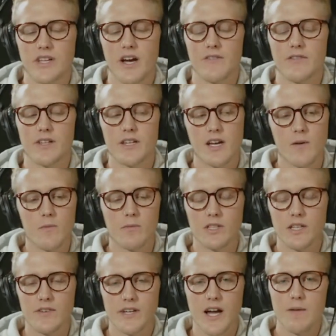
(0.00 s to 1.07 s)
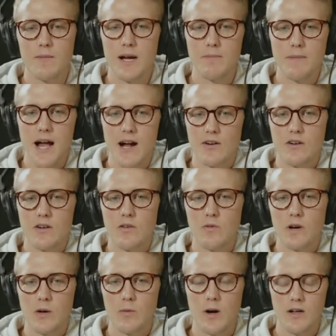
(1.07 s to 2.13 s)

I feel like I'm living out my macro 101